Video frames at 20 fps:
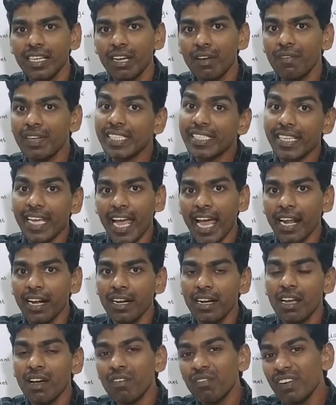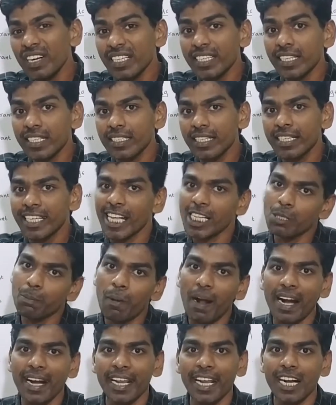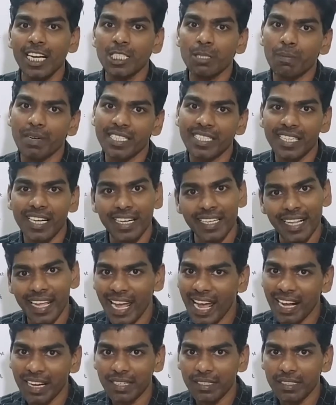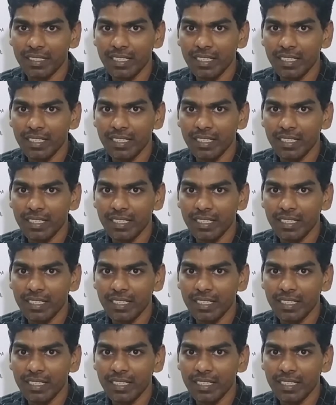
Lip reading: which can filter the dust particles present in the air.